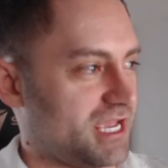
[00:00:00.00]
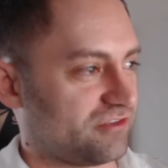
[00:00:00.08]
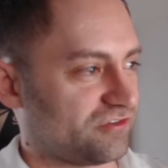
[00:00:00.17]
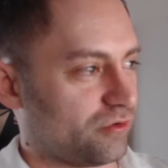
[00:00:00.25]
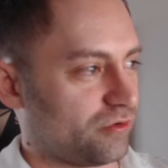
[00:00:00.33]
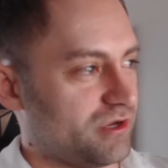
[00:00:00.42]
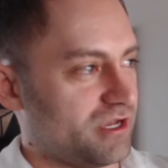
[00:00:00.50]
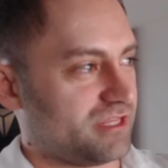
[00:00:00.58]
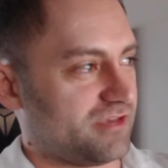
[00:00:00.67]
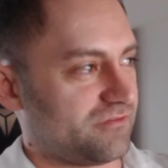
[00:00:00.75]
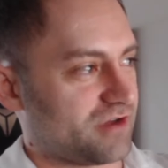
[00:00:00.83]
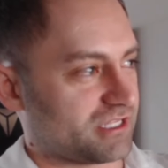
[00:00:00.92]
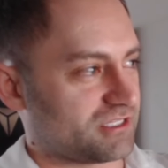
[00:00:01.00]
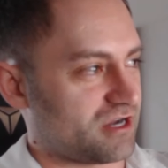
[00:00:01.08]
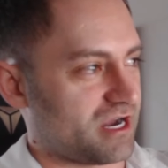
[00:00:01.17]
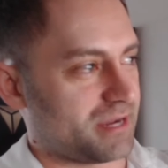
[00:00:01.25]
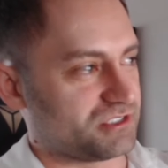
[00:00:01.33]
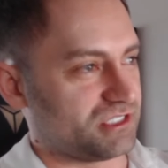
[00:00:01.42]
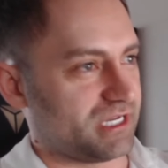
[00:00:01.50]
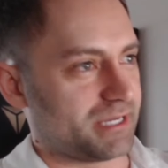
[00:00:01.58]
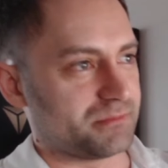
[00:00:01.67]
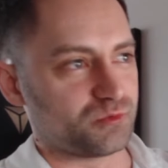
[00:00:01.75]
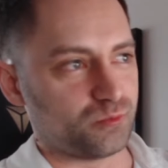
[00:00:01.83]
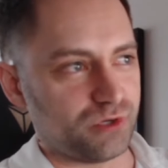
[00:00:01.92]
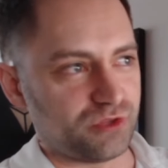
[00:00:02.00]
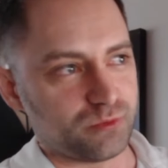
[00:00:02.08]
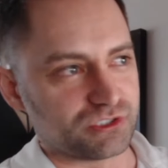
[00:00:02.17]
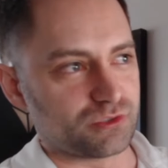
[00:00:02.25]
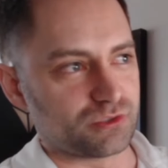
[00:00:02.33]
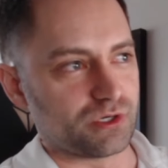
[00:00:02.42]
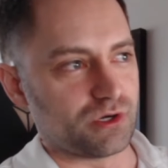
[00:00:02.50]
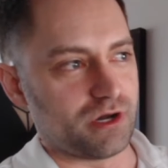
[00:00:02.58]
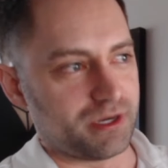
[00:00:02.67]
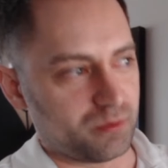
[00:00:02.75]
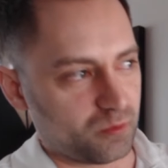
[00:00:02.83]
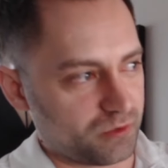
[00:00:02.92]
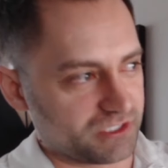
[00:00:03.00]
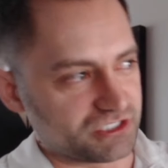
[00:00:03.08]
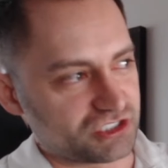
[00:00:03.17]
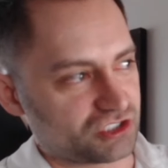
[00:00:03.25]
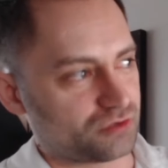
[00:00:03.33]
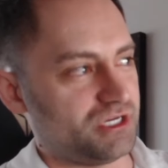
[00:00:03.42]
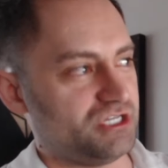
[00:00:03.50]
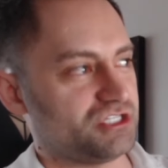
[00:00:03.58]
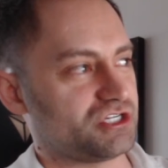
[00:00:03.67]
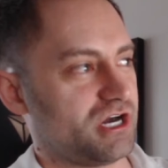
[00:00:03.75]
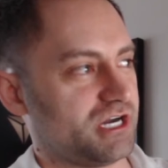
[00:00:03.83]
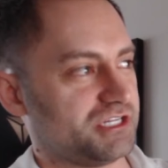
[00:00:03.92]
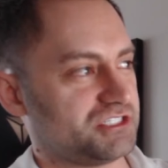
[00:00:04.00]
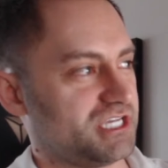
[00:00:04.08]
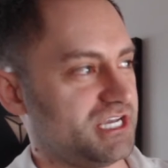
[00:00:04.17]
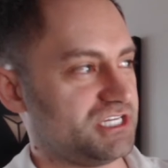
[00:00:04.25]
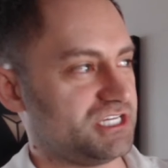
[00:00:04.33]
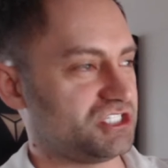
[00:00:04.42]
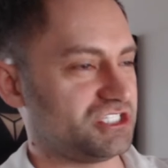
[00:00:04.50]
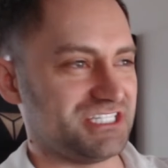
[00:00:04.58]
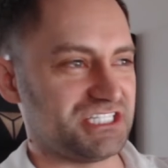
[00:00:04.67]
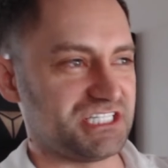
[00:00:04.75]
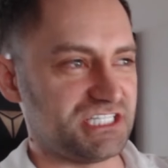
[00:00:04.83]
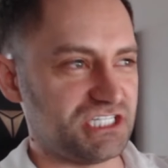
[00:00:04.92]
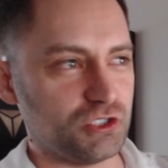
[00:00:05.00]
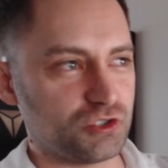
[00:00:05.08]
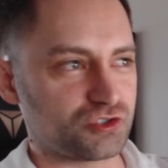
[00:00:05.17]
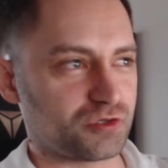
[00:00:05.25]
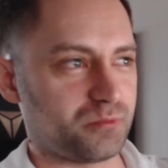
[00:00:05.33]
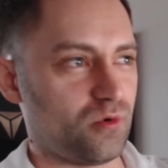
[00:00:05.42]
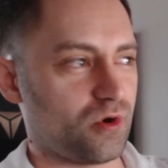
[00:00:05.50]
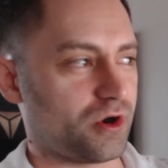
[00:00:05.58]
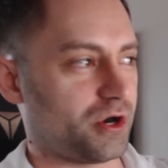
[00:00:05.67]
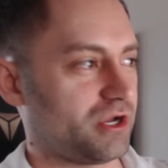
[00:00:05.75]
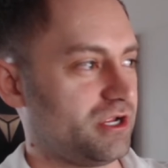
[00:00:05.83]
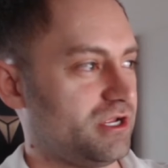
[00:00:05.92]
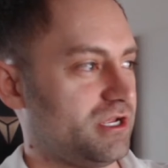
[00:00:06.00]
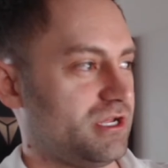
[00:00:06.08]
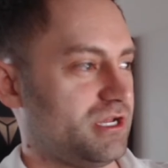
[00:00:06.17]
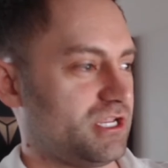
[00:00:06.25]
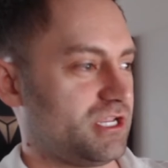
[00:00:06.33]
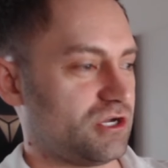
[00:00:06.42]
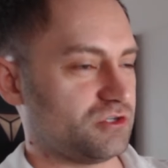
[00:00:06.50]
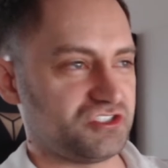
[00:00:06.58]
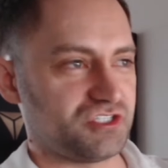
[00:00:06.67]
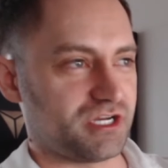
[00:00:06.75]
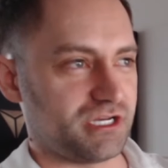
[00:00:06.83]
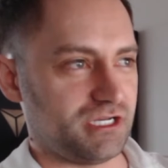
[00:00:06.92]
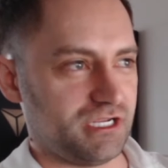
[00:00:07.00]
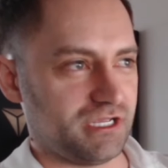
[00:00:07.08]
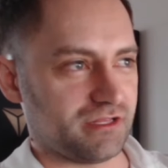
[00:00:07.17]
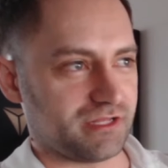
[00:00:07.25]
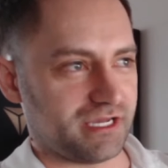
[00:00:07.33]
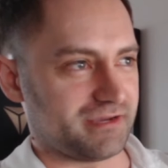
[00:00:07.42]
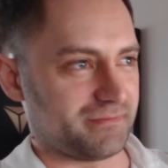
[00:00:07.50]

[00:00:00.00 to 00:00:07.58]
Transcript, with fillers: So they've got timestamps with what's going on, with screenshots, and it's just this huge report, you know, studying like